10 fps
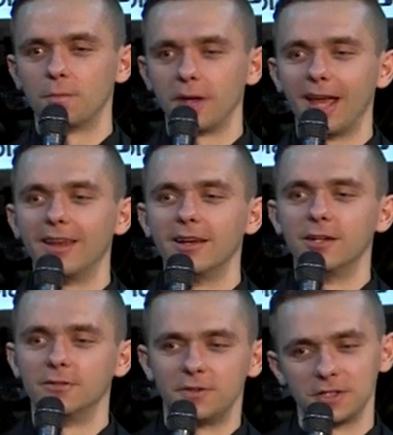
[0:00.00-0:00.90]
pain,
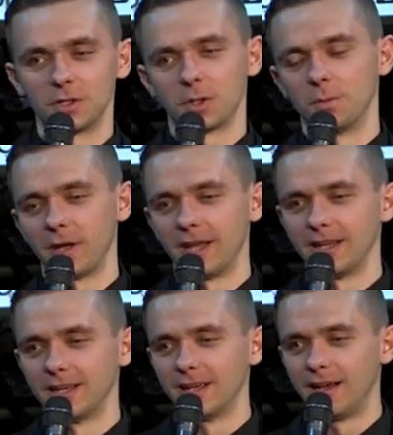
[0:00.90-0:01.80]
physical pain.
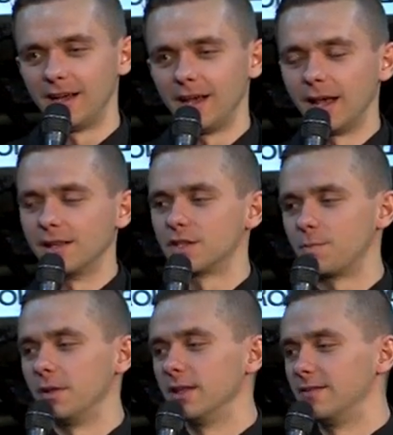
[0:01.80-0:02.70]
And let's
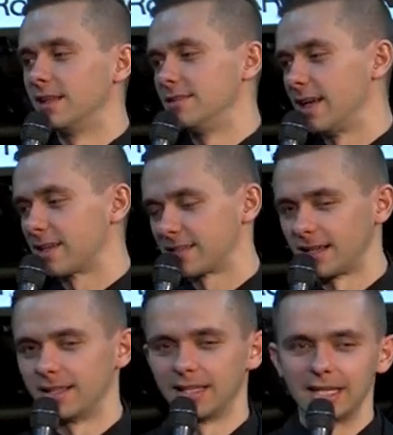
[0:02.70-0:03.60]
believe that next
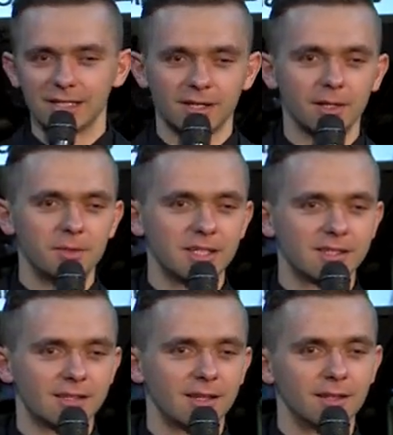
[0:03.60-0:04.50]
Sunday is going to be the
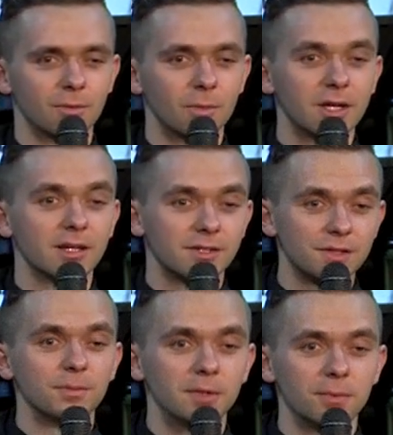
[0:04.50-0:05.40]
Sunday where we're going to
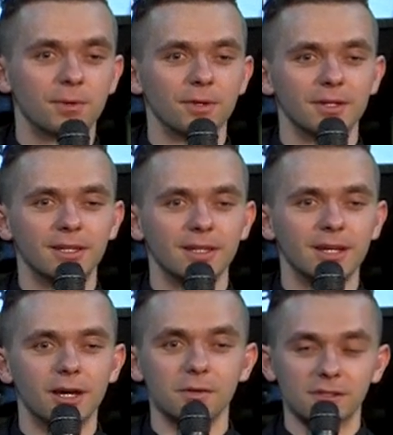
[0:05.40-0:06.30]
see people
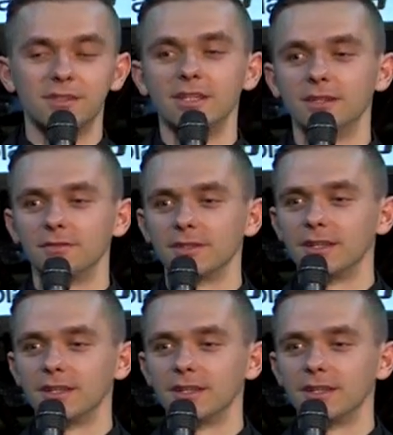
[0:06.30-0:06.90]
receive